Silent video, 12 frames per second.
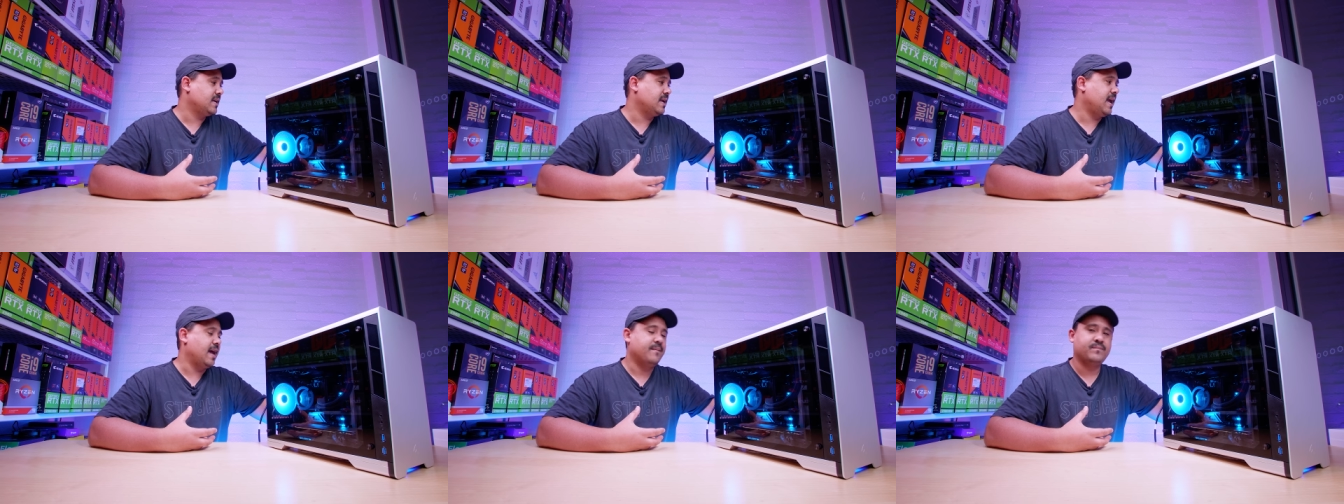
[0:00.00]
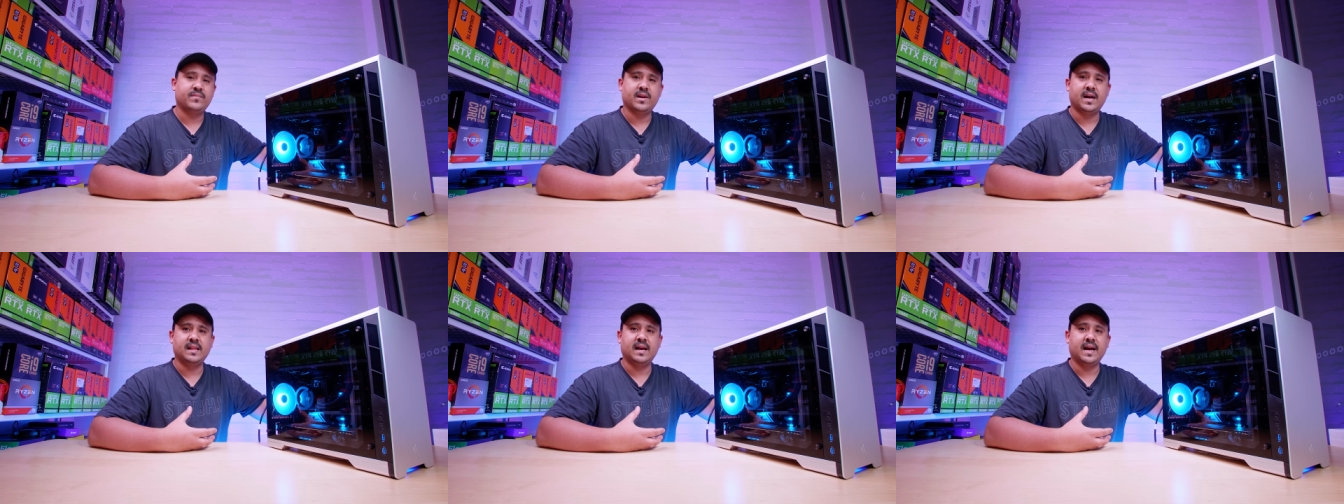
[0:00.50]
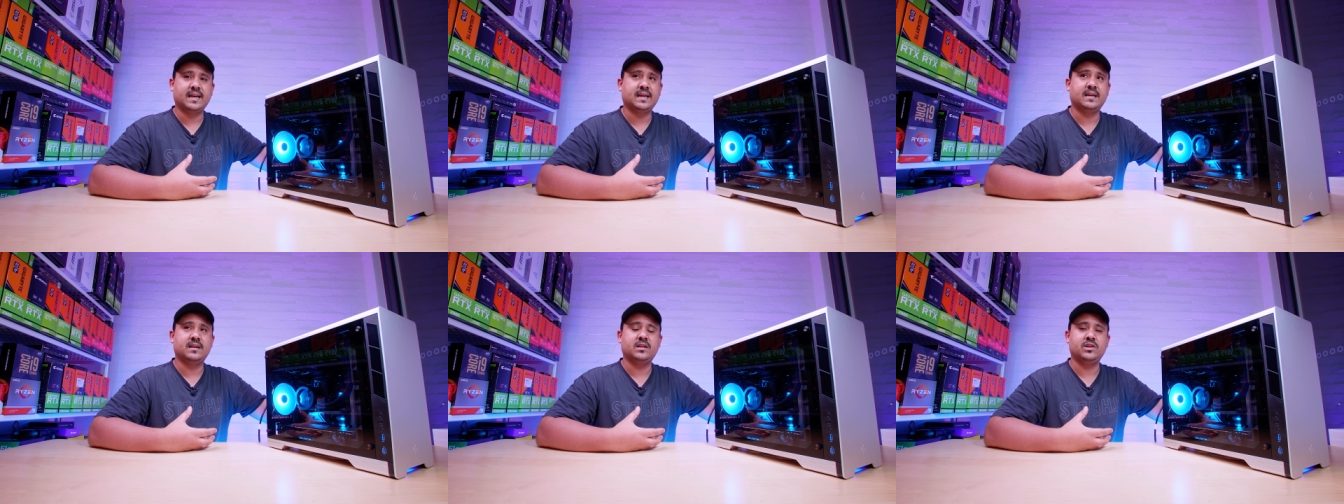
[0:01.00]
yeah, I like
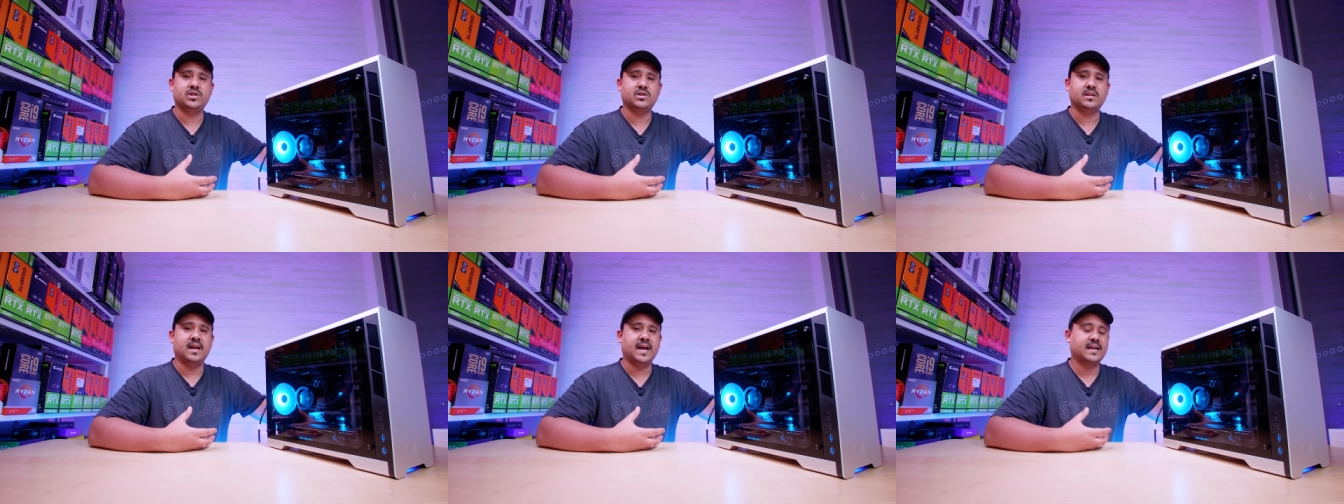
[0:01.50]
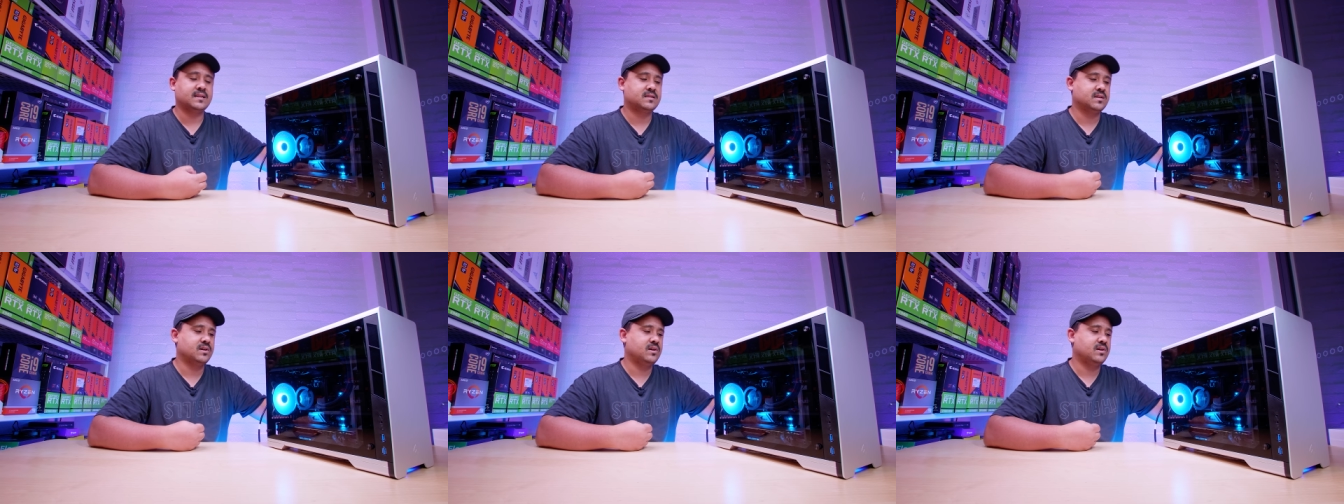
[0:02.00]
it, you should like it too.